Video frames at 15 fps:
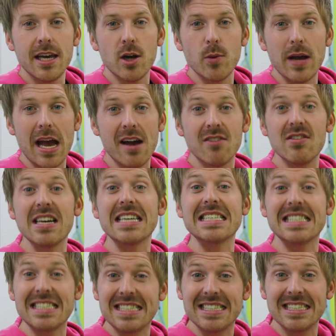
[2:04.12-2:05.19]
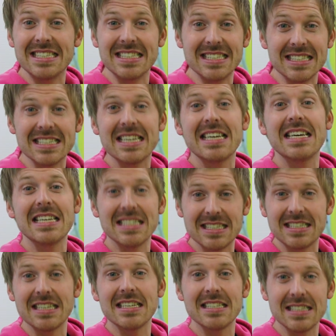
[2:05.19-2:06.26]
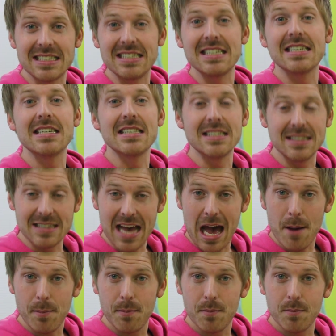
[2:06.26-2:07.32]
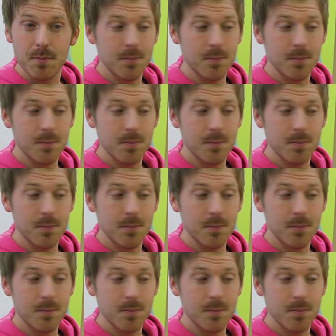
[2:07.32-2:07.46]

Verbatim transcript: Here we have z, z, z, zap,